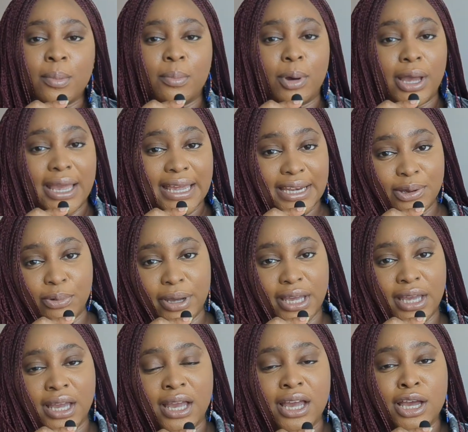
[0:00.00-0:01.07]
But
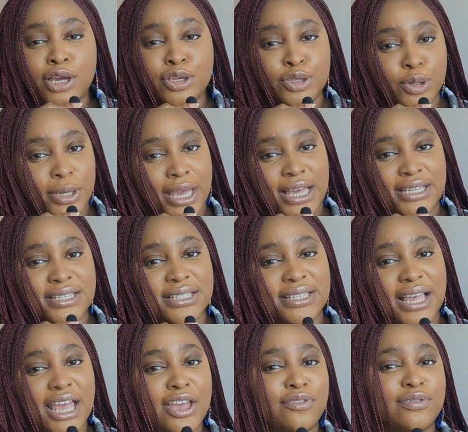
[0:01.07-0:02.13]
anyway, so yes,
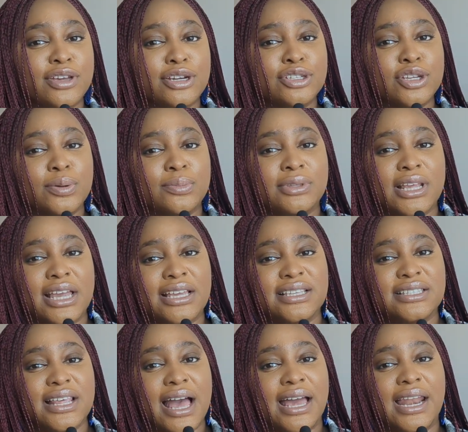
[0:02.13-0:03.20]
if there's some
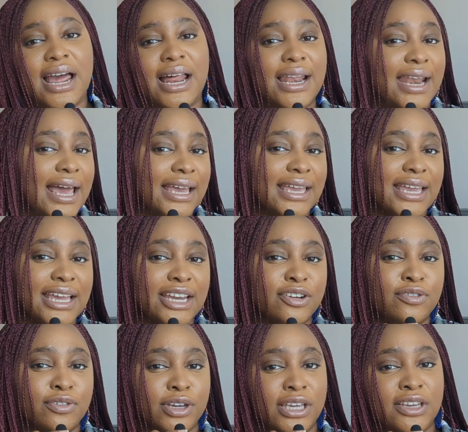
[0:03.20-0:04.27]
things that are
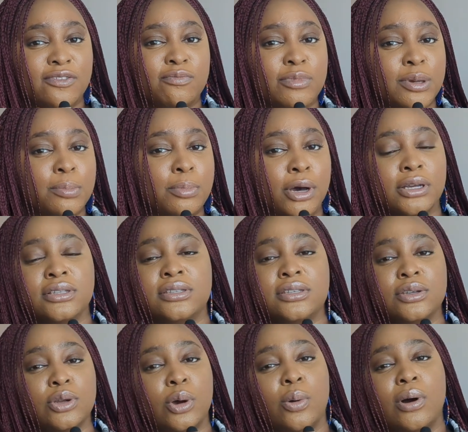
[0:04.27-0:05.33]
lacking, forgive me.
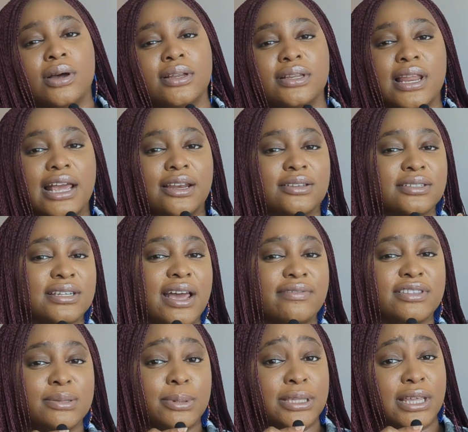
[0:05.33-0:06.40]
But you know what? That doesn't
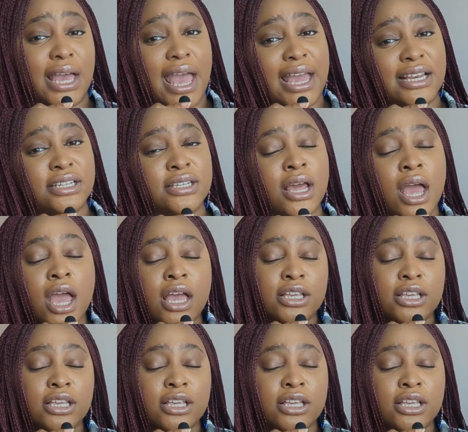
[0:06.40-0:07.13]
have to be the end.